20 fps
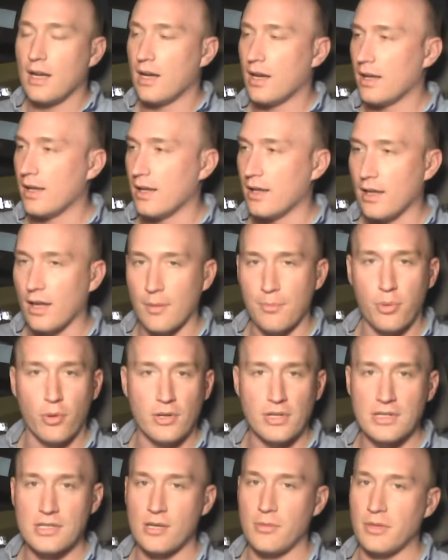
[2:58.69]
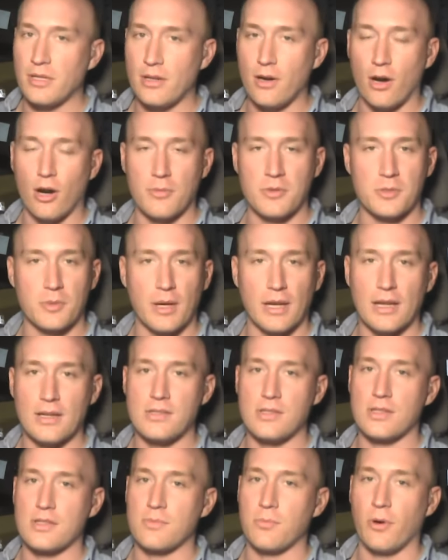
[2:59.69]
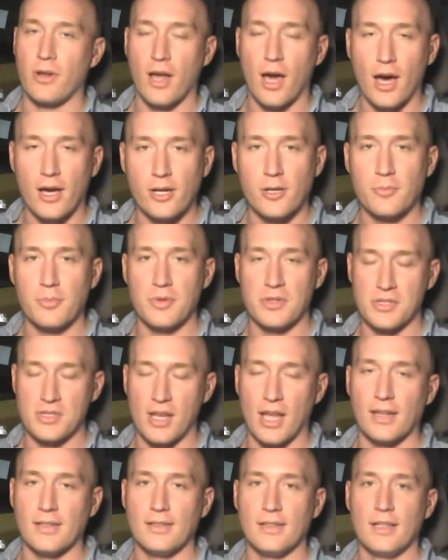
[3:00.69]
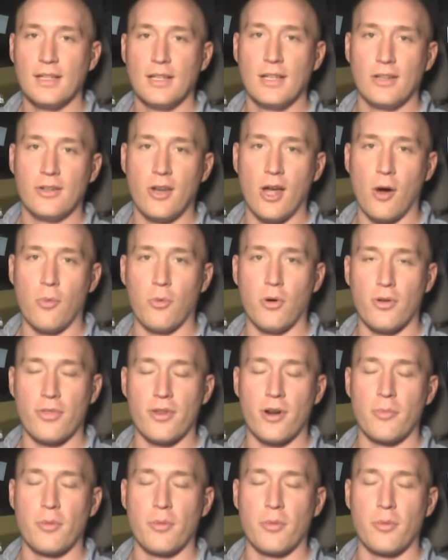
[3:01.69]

Uh, putting somebody in harm's way is just 100% not worth it. I'm